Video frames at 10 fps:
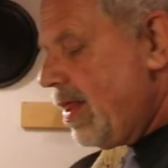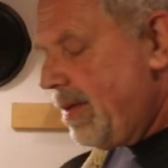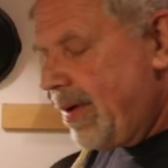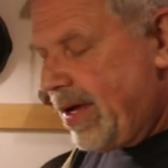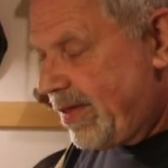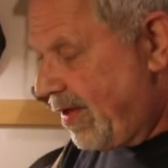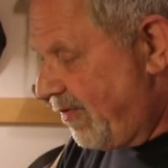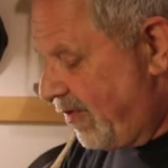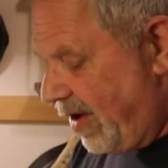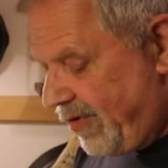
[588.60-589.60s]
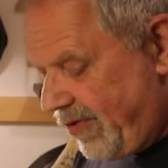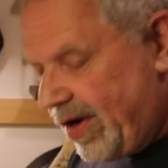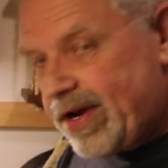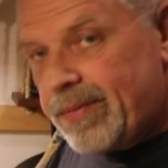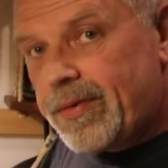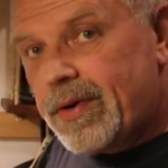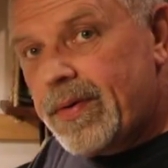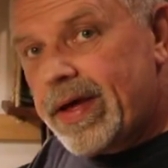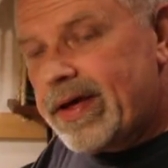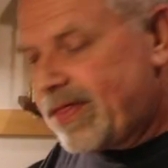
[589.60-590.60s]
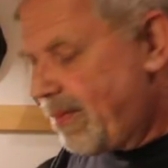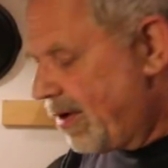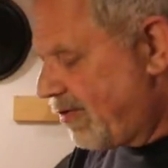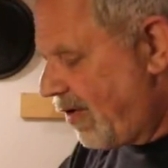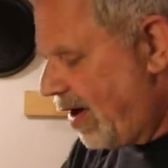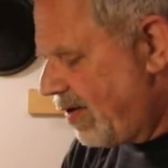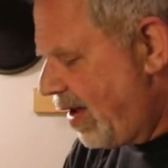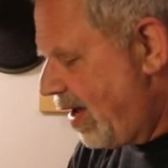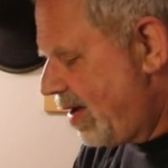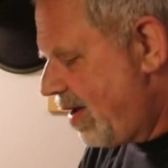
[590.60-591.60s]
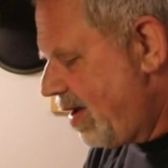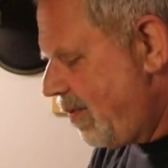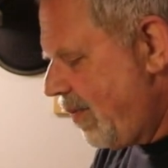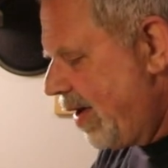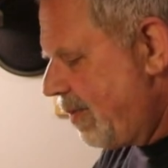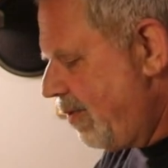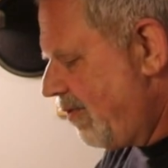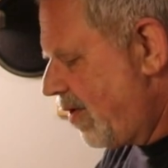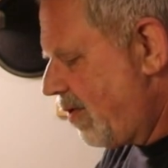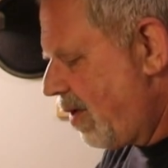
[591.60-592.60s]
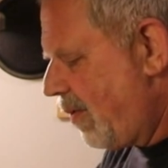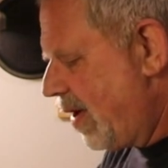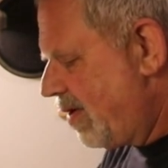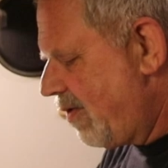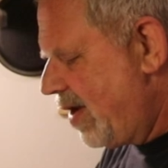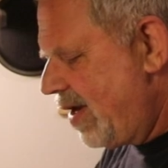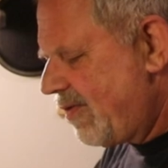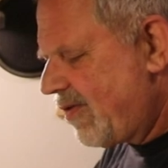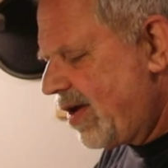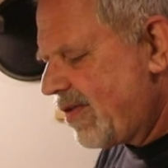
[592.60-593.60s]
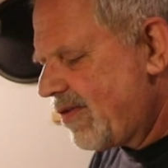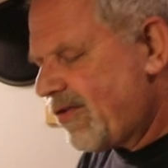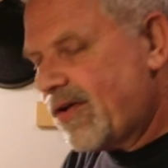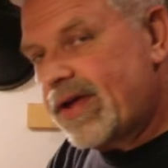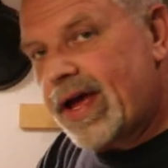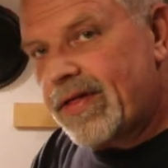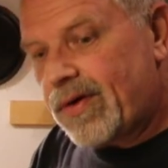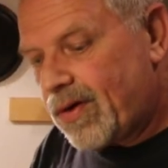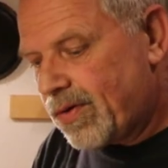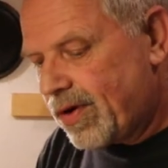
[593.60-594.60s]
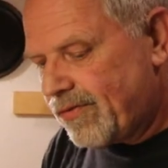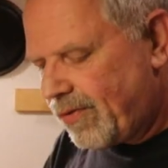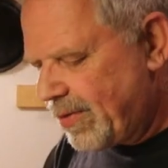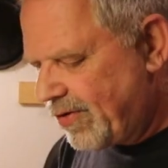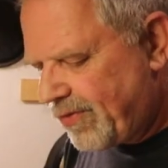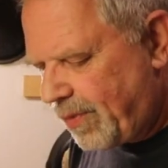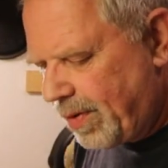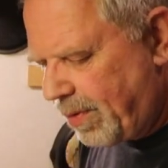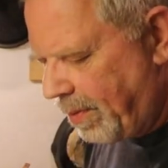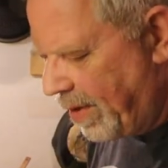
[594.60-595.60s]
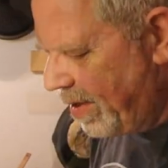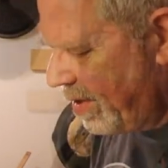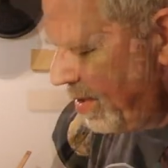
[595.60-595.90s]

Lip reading: Let me get this straightened up real quick and get the mixer out, and we can move on to our wet ingredients and get this all together. Hold on for me just one moment.